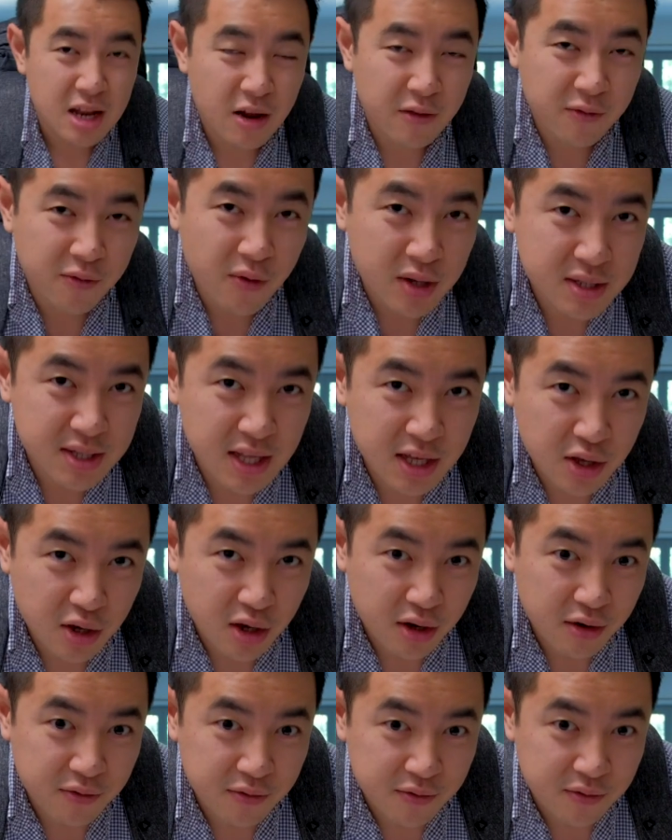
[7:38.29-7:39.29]
Now, first thing you're
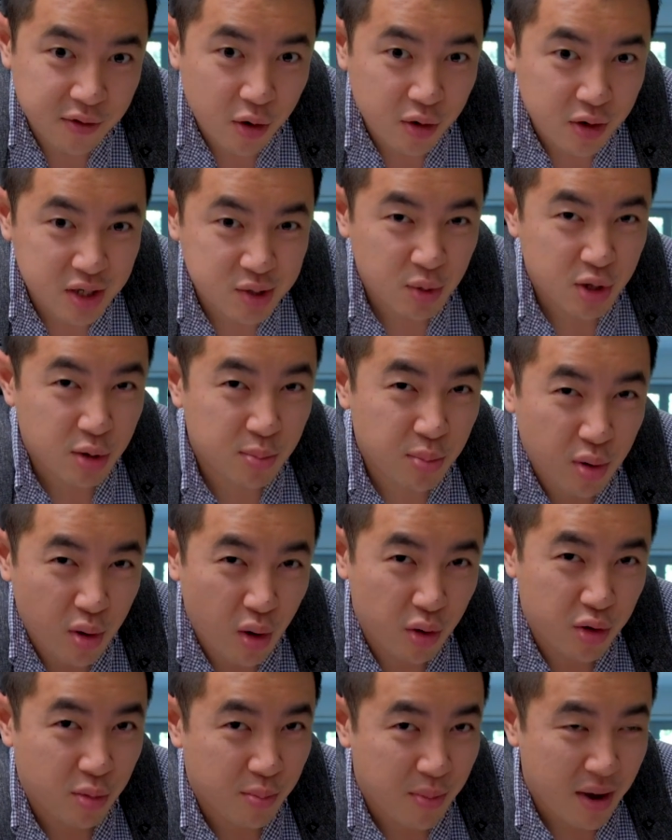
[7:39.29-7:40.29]
going to notice when you put
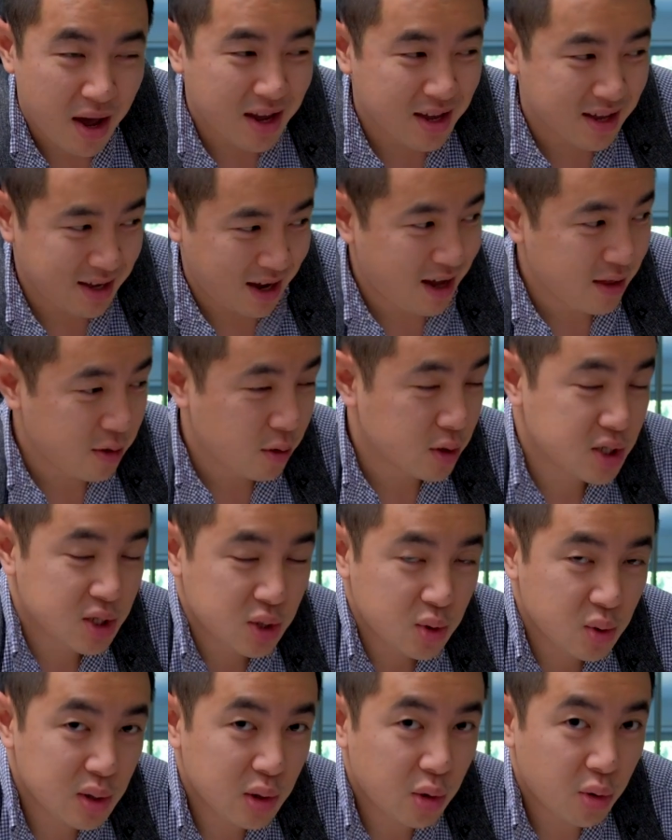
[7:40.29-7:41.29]
it on your back are those
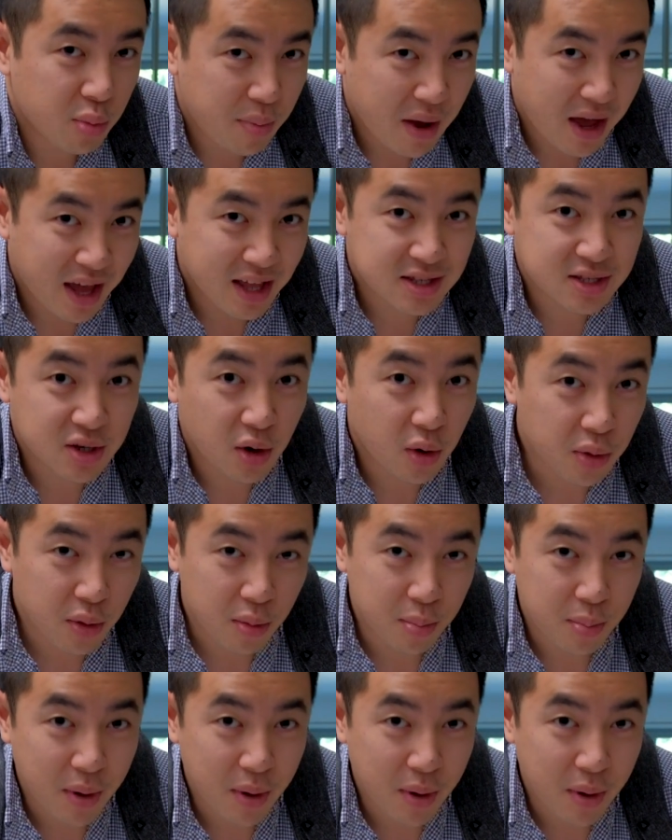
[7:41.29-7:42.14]
two little pads on the